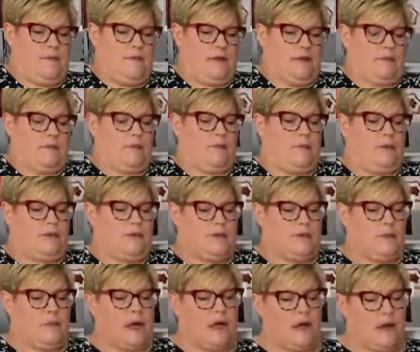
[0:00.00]
Let me put this
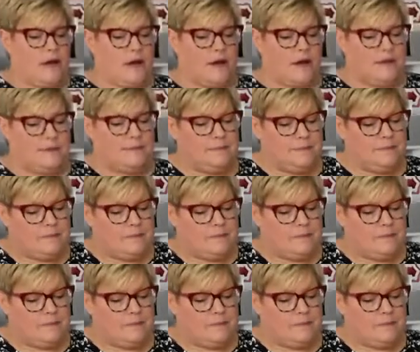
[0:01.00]
back on.